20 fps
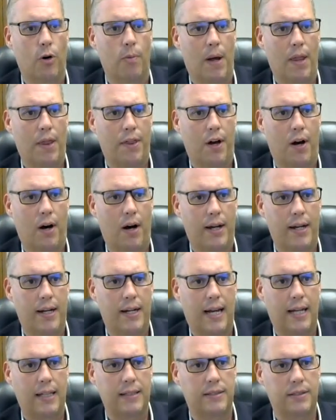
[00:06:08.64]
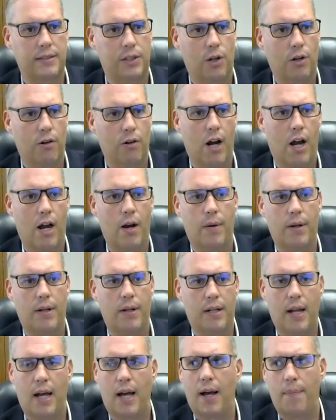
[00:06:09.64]
month high against euro
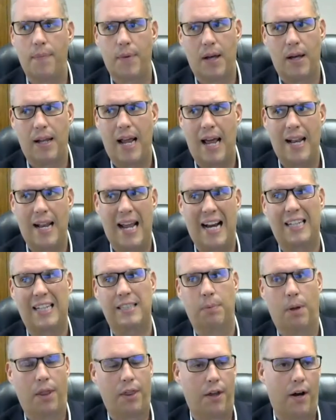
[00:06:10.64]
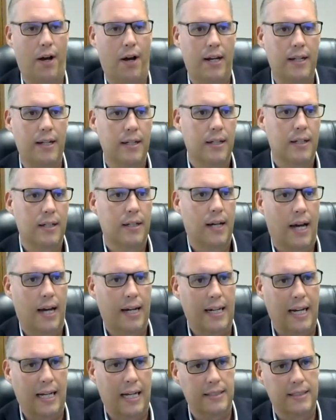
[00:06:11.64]
and an X month high
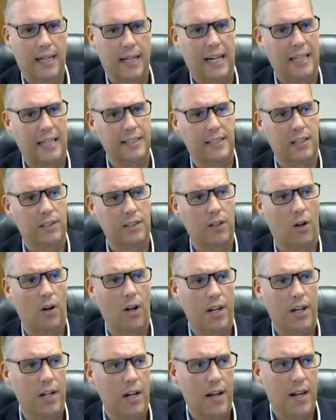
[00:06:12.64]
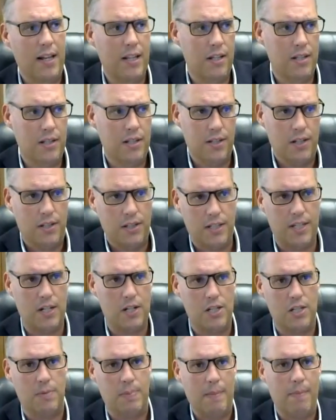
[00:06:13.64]
against the dollar? There's a
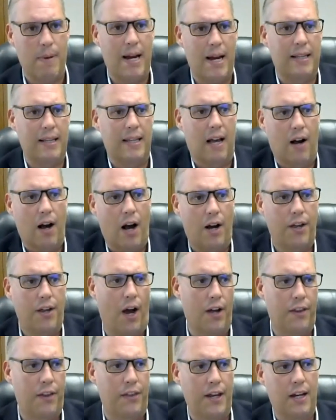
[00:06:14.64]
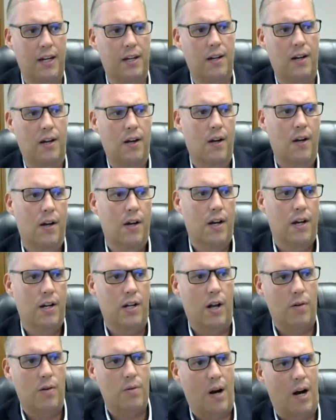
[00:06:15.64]
decision to be made there. I think
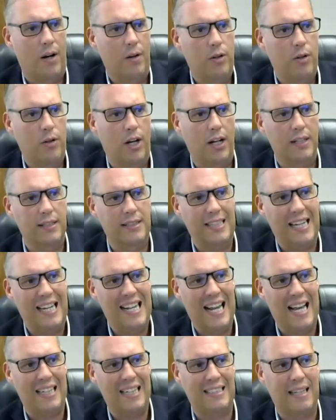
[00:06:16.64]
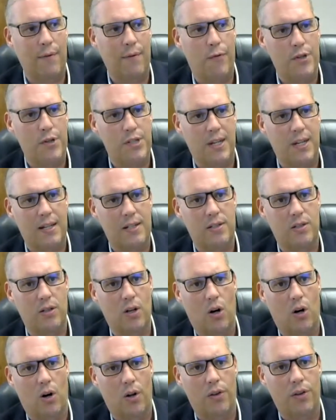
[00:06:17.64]
you're going to see less emphasis
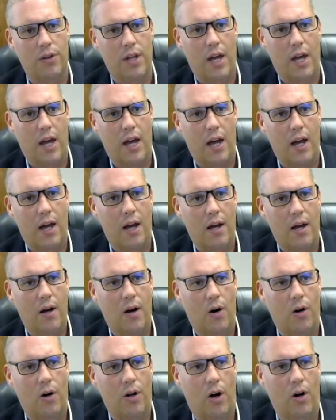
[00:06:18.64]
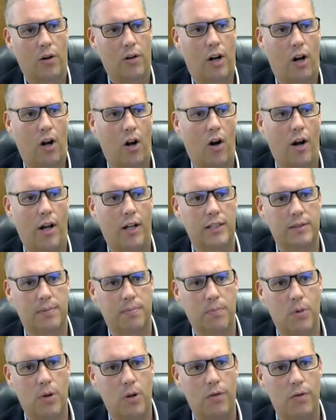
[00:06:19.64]
on clients
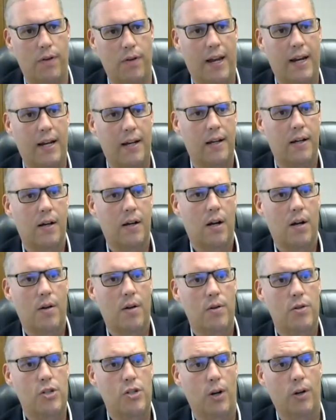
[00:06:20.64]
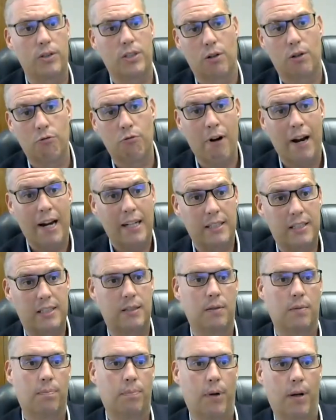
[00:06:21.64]
moving due to the
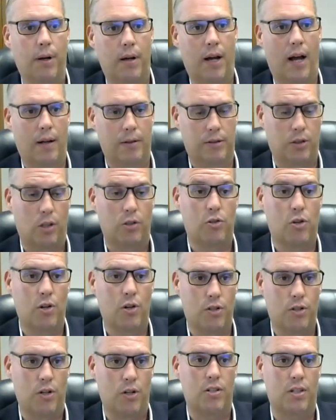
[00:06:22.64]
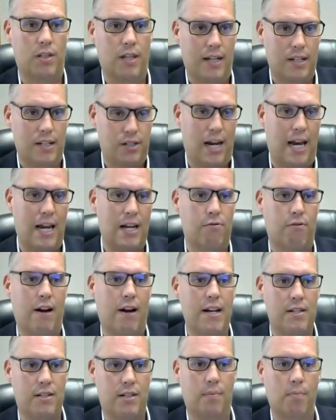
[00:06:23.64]
rates, but so due to the exchange
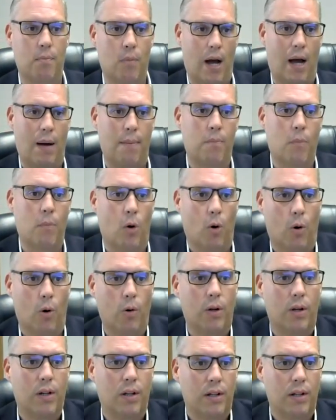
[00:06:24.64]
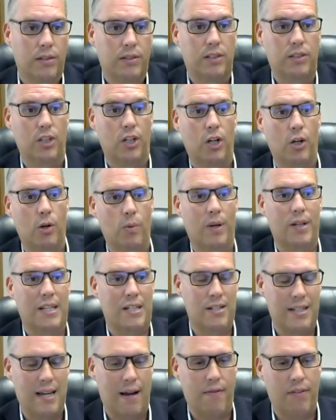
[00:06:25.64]
rates, and more to do with
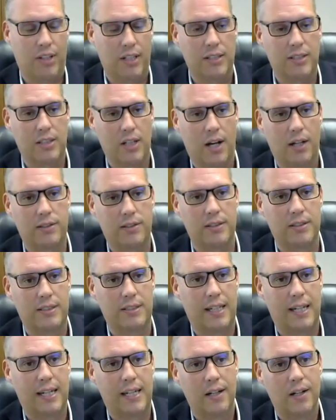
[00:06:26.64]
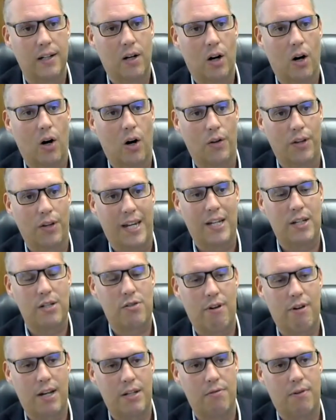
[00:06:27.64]
just having the certainty on the
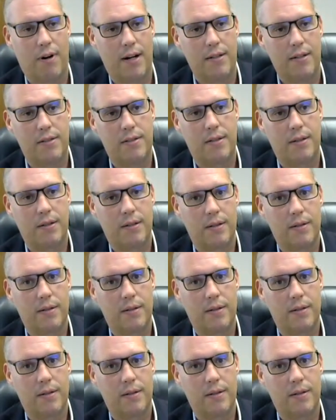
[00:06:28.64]
interest rates.